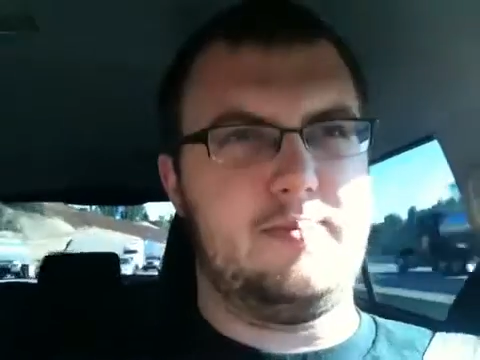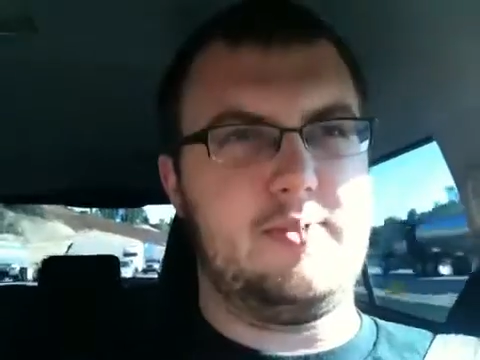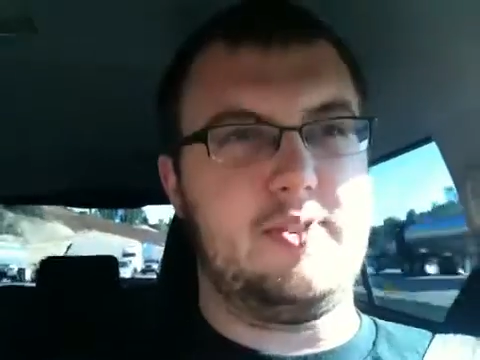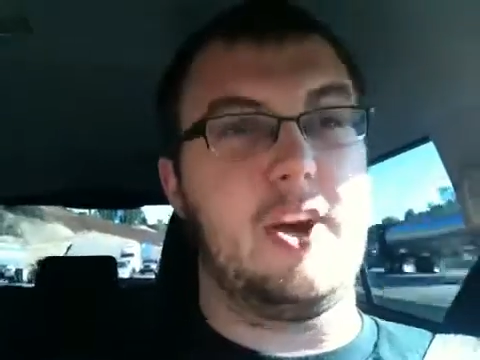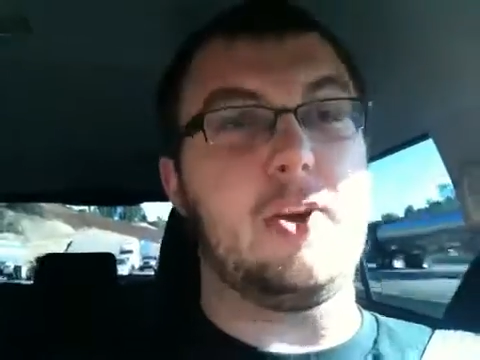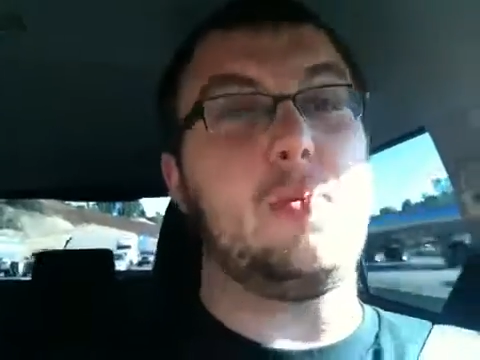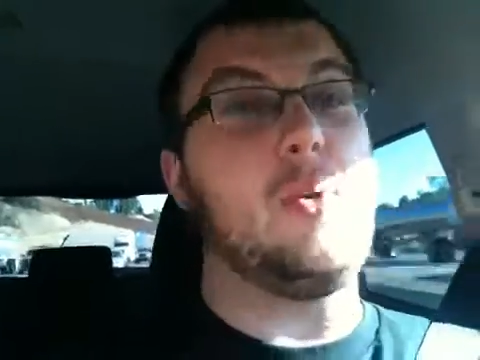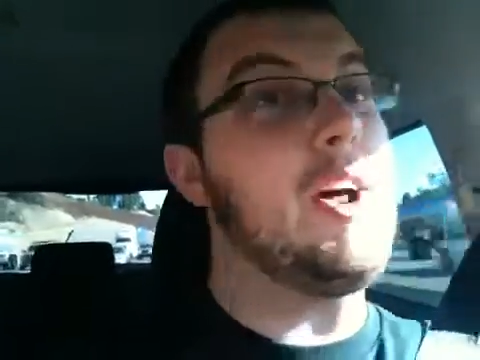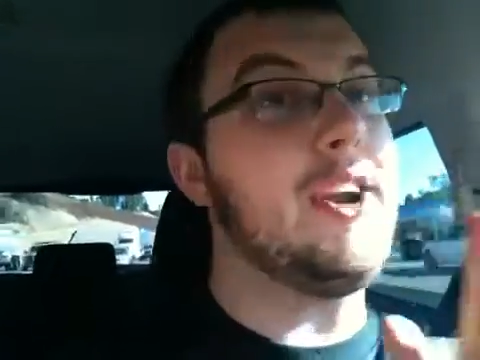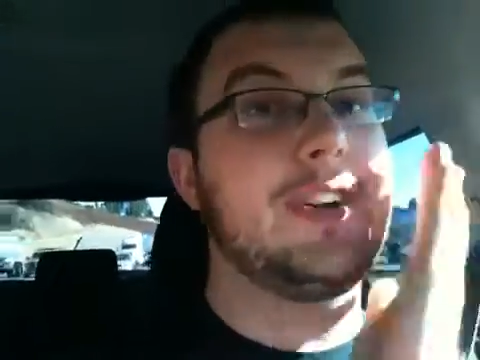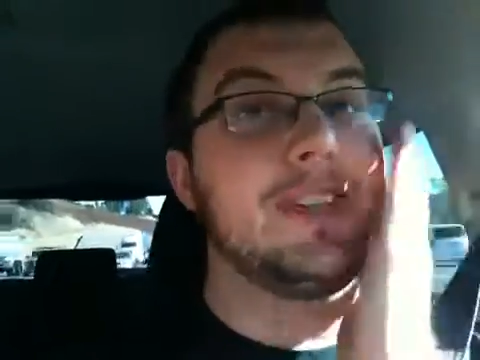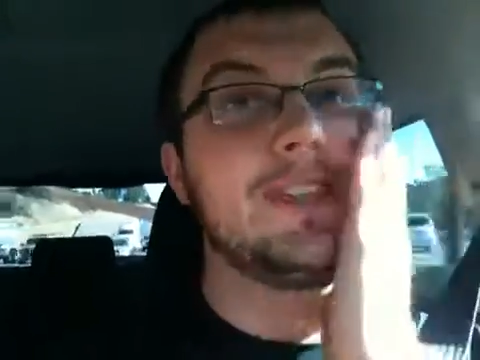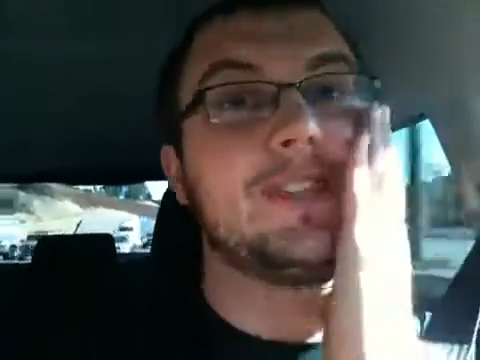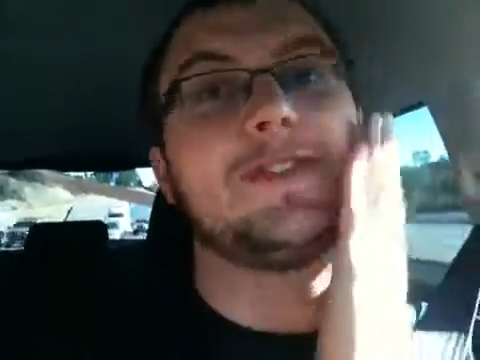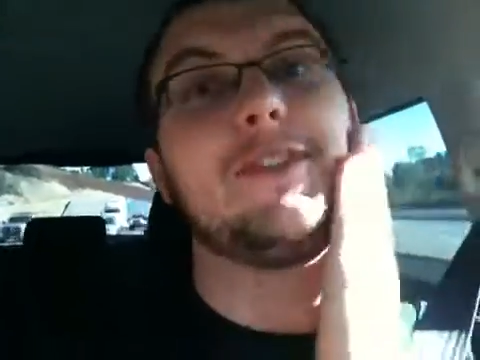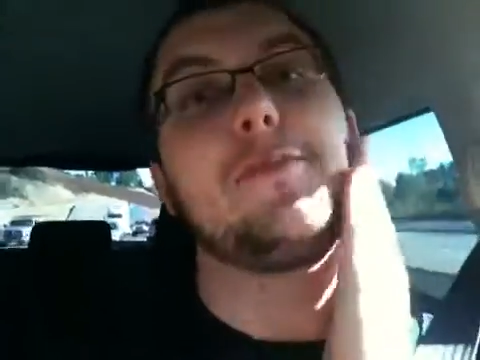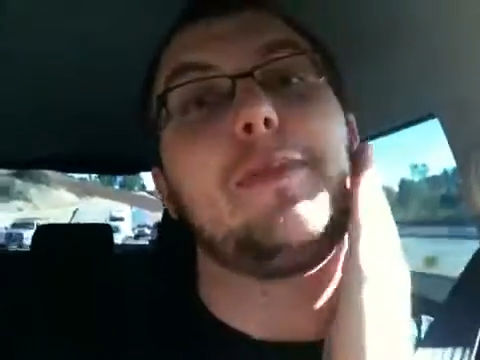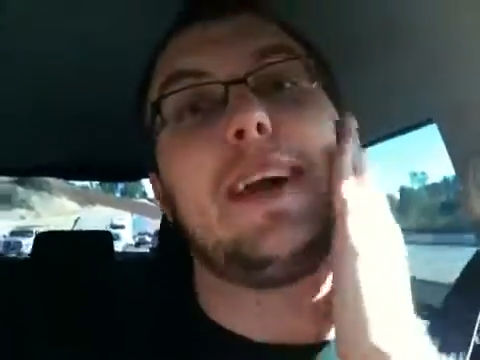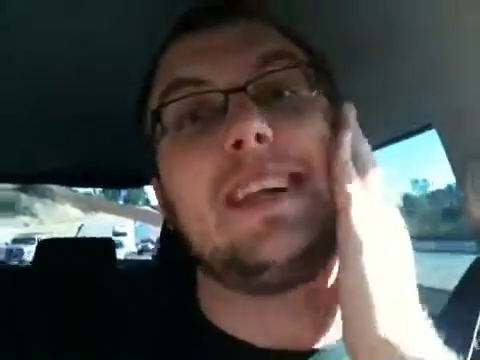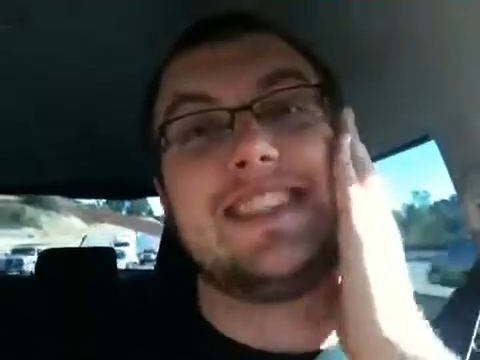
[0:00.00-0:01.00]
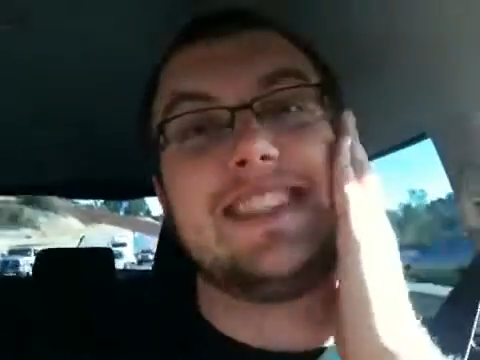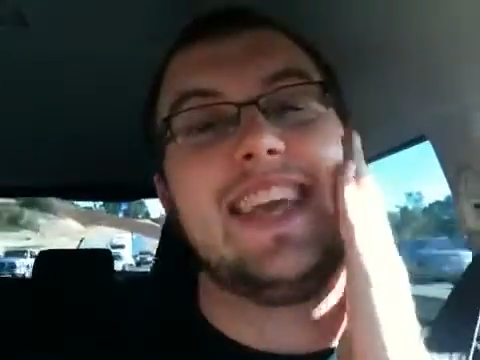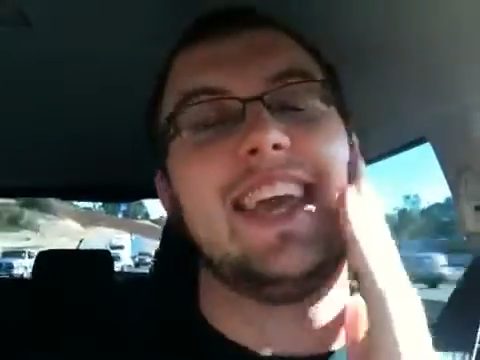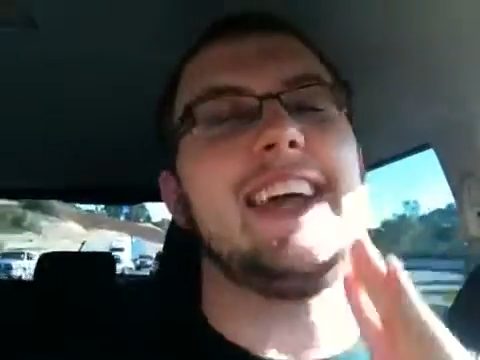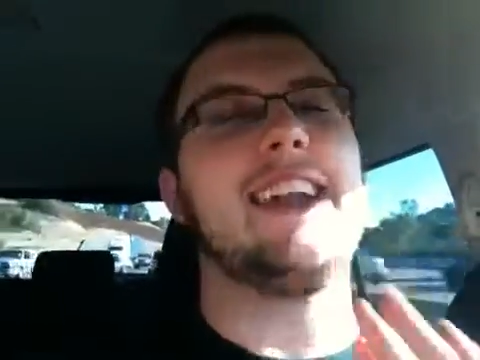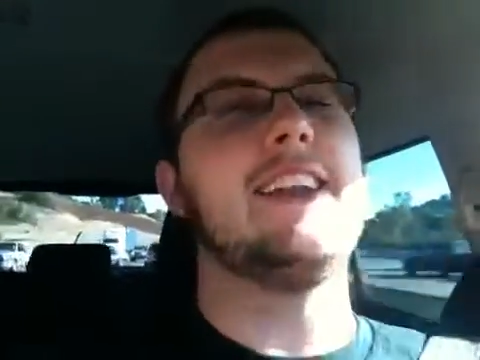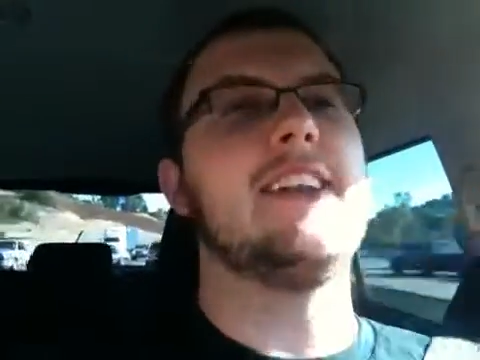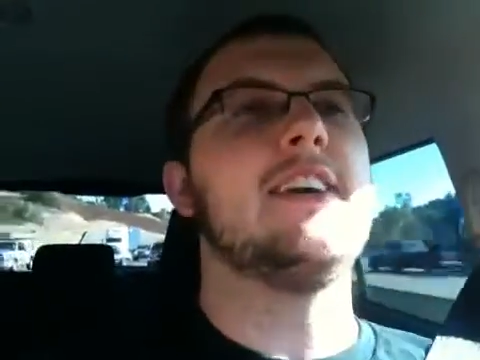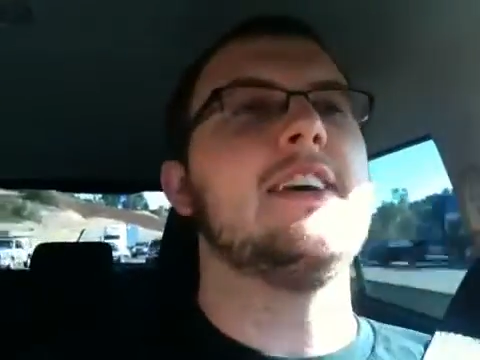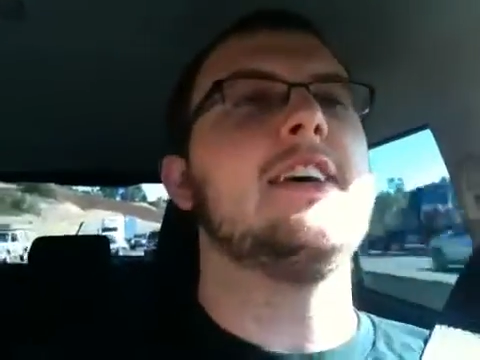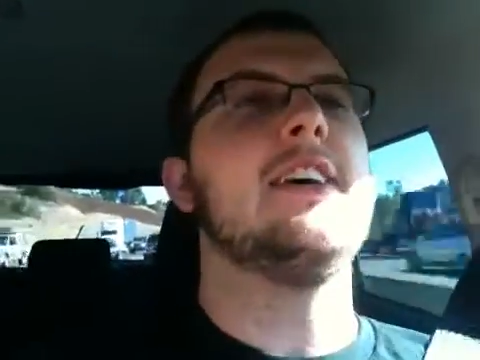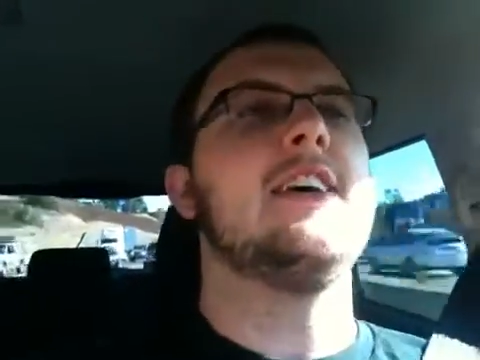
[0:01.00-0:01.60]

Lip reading: done wonders for my skin.